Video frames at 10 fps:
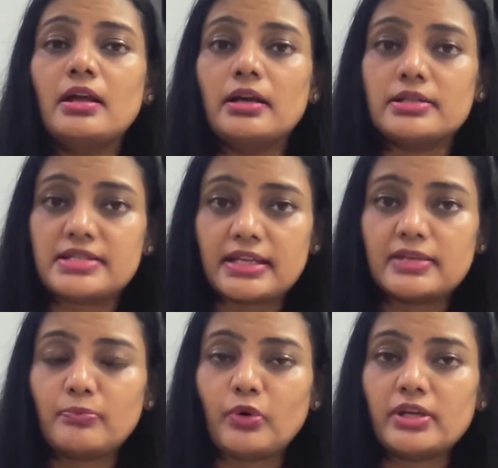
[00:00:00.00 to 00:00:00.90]

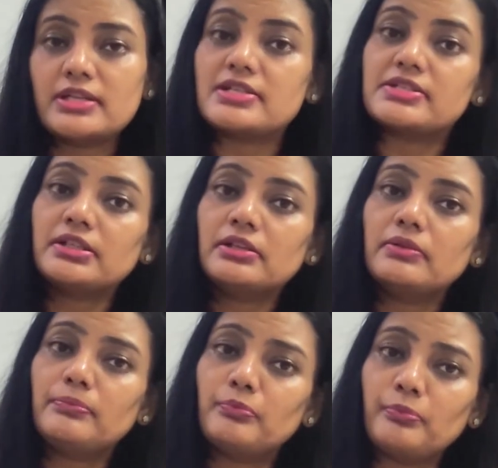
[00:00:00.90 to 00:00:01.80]
Second point is the
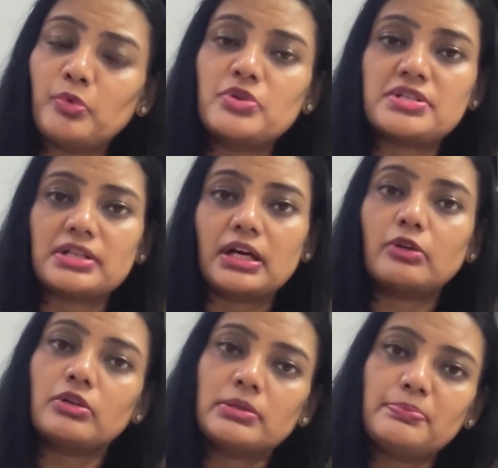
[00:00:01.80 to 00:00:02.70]
boot star
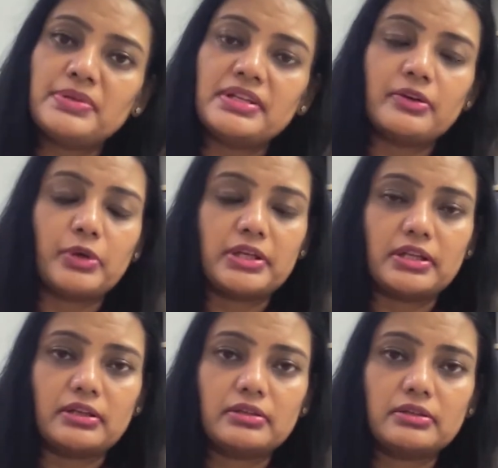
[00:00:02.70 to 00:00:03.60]
or the PA rating.
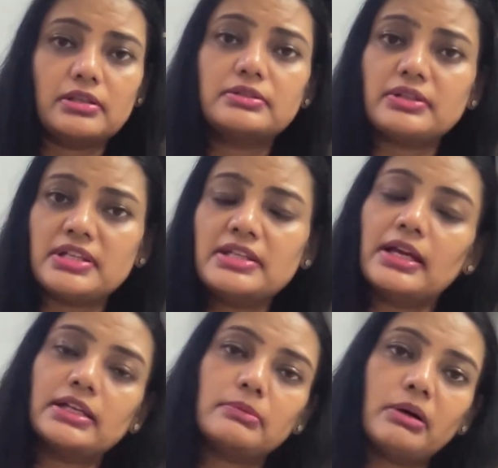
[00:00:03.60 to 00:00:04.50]
3
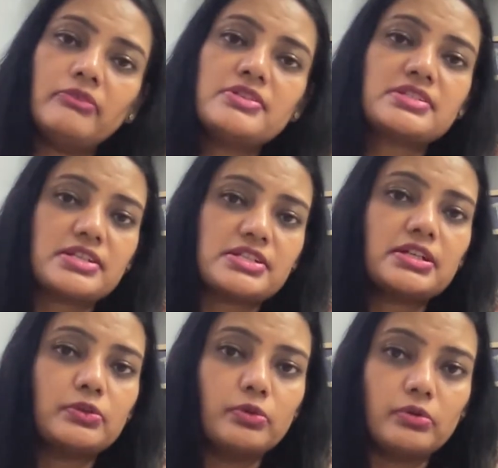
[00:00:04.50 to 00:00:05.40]
and above is
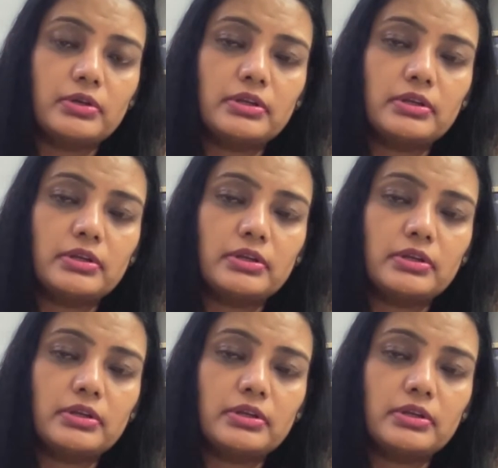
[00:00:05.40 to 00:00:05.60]
considered good.